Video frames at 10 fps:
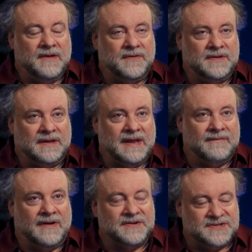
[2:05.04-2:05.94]
if you didn't
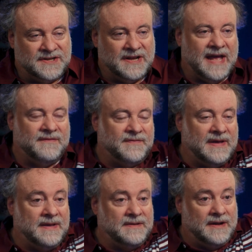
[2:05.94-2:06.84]
have oxygen, you have
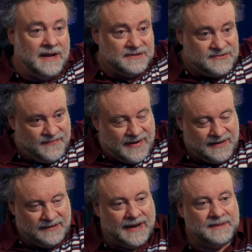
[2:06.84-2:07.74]
the
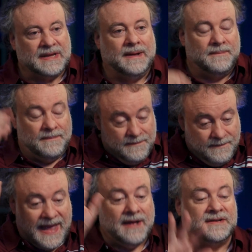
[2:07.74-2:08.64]
ultraviolet light. Um,
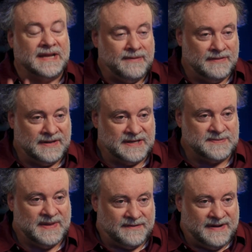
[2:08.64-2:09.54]
pounding everything to
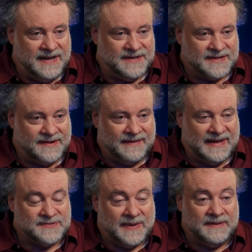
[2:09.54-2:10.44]
smithereens. Okay,
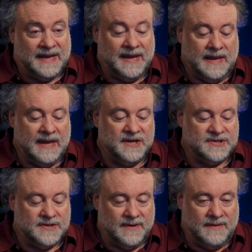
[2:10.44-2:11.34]
that's one I-
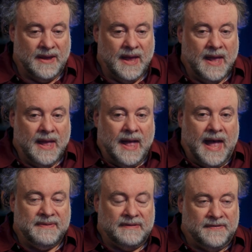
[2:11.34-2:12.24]
issue.
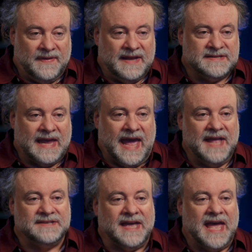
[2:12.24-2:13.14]
And the other thing is they
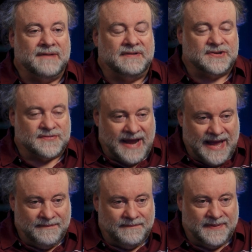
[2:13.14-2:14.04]
had to have a
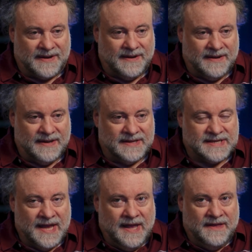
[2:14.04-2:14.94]
trap
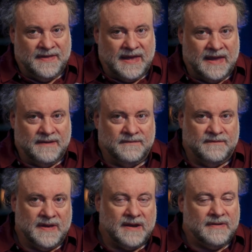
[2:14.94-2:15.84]
because the
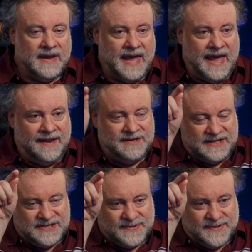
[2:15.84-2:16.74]
very
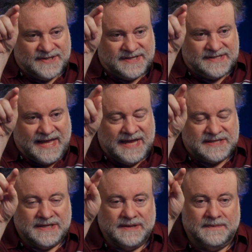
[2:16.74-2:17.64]
energy sources
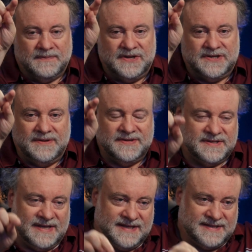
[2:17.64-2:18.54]
that
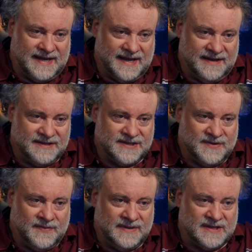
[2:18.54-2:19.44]
produce these things
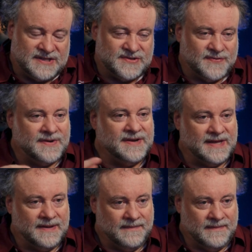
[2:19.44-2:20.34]
would destroy
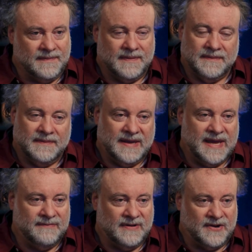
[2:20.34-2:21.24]
them
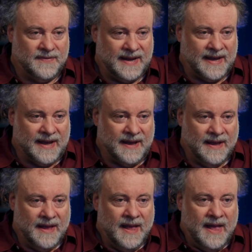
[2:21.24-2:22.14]
even quicker.
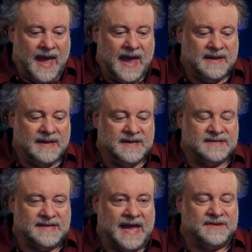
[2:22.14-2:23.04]
And
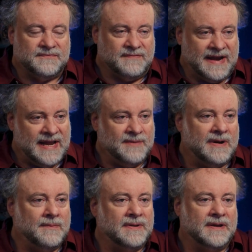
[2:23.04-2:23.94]
is that really
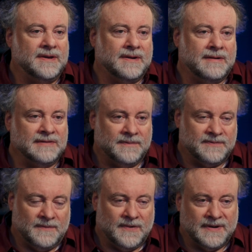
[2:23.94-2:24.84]
what would occur on the
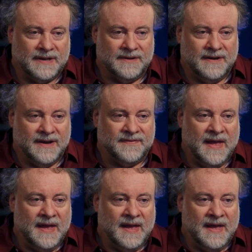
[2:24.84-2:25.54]
primordial Earth?